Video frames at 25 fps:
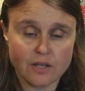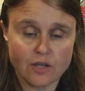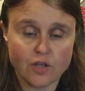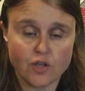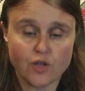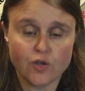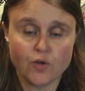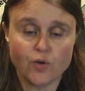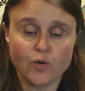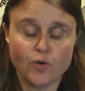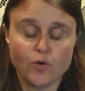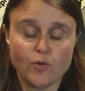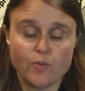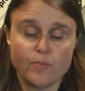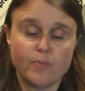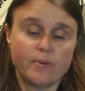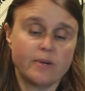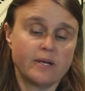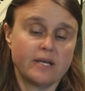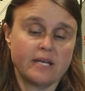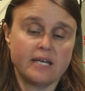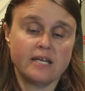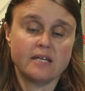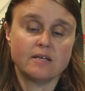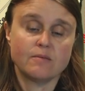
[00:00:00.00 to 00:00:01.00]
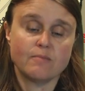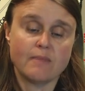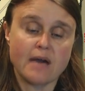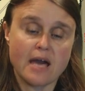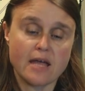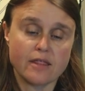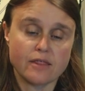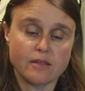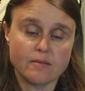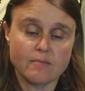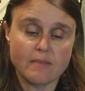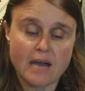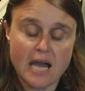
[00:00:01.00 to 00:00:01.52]
cube in
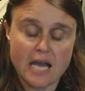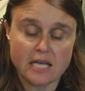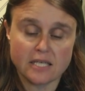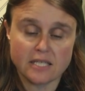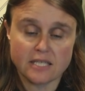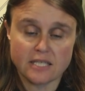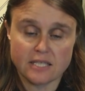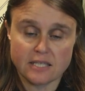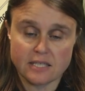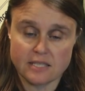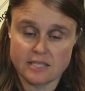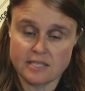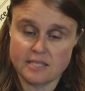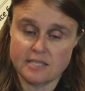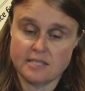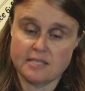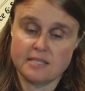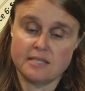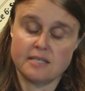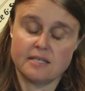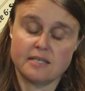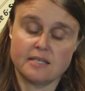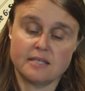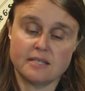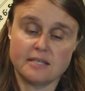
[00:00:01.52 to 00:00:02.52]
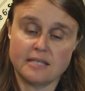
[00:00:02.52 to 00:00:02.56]
mathematics